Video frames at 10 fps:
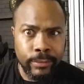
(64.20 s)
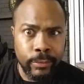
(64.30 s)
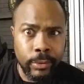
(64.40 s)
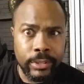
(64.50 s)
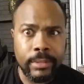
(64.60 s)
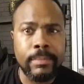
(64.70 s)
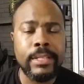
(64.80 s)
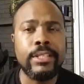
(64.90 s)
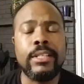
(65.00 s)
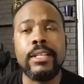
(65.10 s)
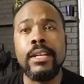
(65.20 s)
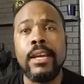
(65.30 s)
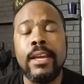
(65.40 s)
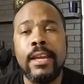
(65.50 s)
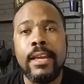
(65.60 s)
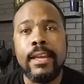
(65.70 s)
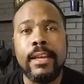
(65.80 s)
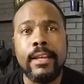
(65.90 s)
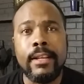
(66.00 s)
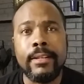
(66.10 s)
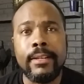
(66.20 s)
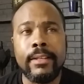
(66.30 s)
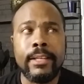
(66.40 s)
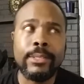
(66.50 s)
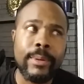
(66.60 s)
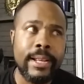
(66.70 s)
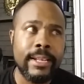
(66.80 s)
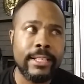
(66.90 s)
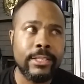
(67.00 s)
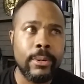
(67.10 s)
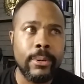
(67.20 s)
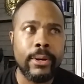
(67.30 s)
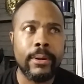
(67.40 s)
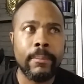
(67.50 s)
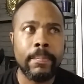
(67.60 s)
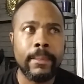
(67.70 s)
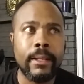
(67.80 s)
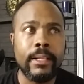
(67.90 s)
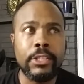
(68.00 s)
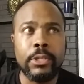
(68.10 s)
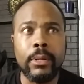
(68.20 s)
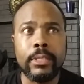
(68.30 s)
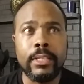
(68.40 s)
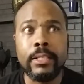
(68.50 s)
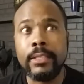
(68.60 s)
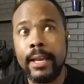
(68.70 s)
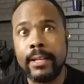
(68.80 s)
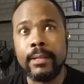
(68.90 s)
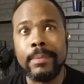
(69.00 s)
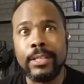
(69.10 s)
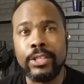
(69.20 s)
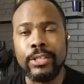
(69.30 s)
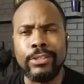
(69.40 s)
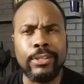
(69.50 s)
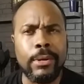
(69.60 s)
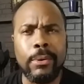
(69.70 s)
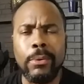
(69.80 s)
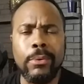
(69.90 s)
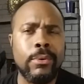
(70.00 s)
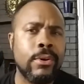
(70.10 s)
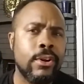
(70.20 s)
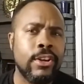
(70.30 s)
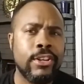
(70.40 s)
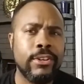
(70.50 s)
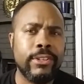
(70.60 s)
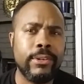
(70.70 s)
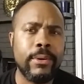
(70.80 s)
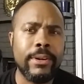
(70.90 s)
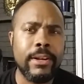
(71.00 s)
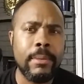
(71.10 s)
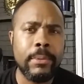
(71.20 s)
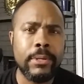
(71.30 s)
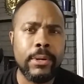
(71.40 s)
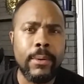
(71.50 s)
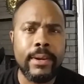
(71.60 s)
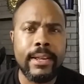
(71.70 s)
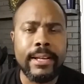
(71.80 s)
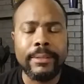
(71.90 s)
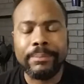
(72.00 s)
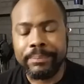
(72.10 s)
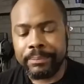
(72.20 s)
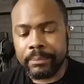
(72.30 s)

the fourth dimension, and that's right next door, unless you go into the second dimension. So you're either going up or you're going down.